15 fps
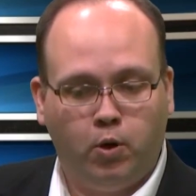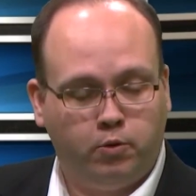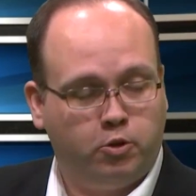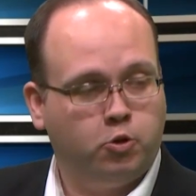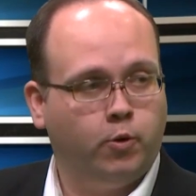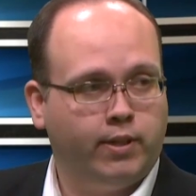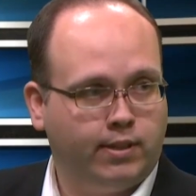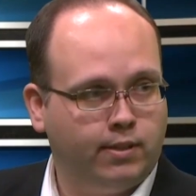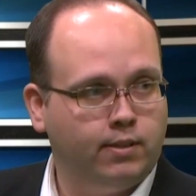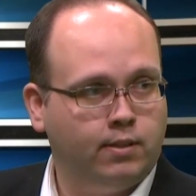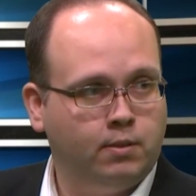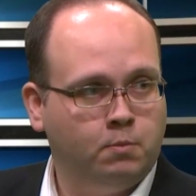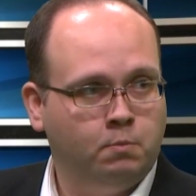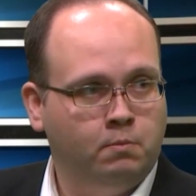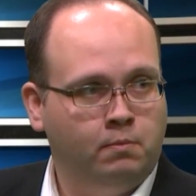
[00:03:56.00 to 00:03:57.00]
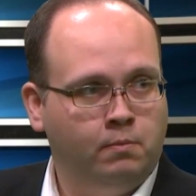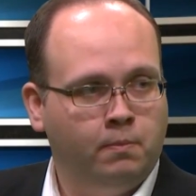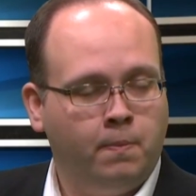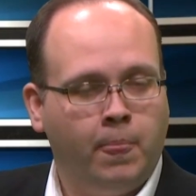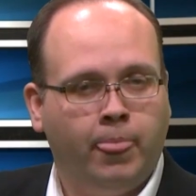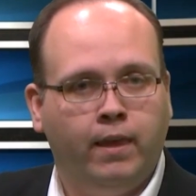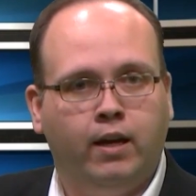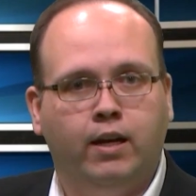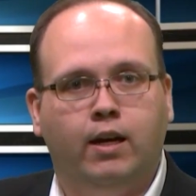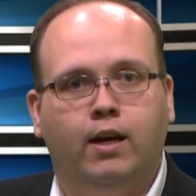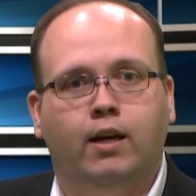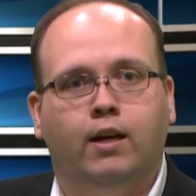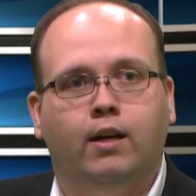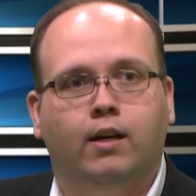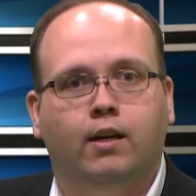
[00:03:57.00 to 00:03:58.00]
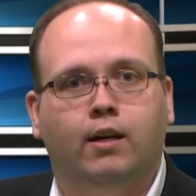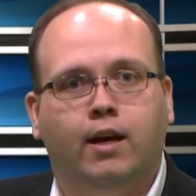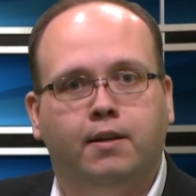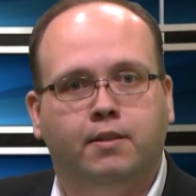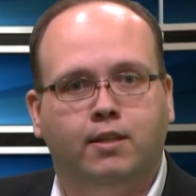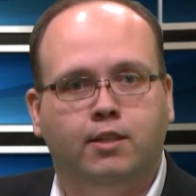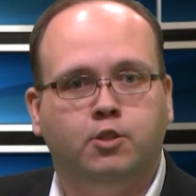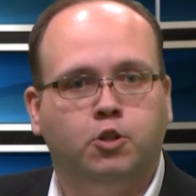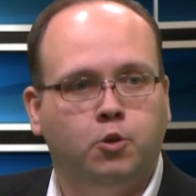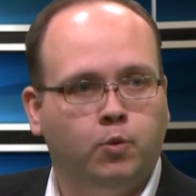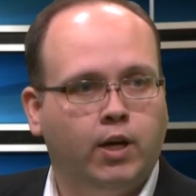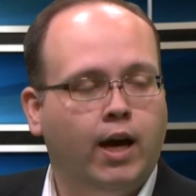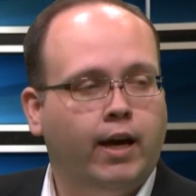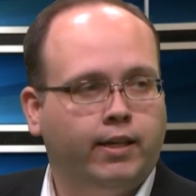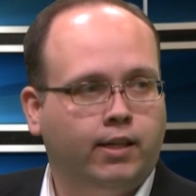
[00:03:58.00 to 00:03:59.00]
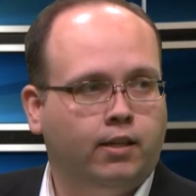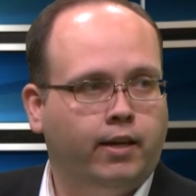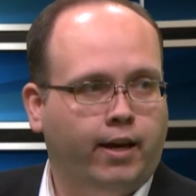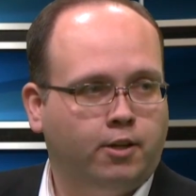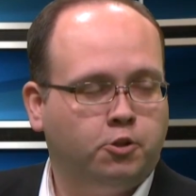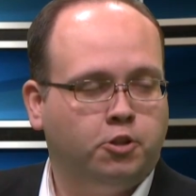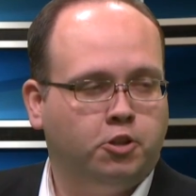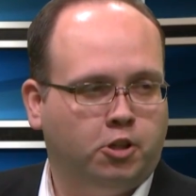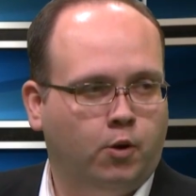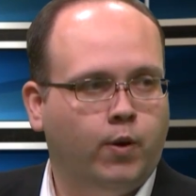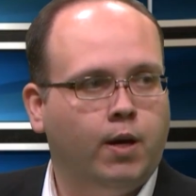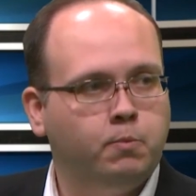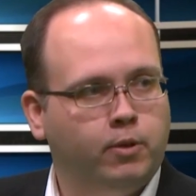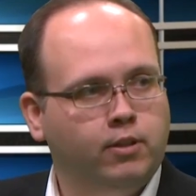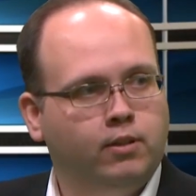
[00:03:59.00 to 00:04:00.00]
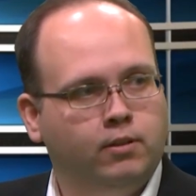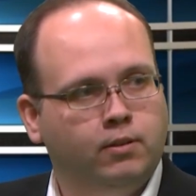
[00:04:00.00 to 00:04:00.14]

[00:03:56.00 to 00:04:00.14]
both choices. Mm-hmm. I think he's too cocky to actually show up.